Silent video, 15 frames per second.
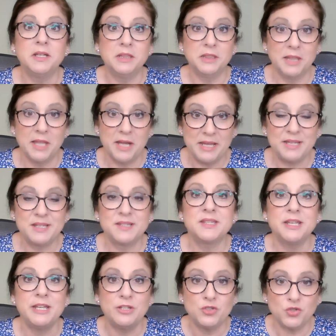likes,
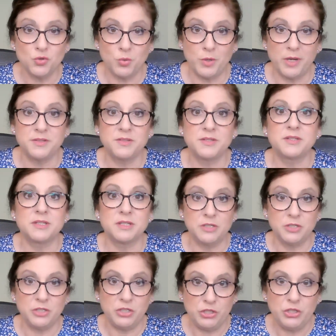and trusts
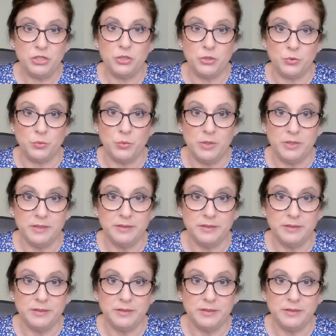you,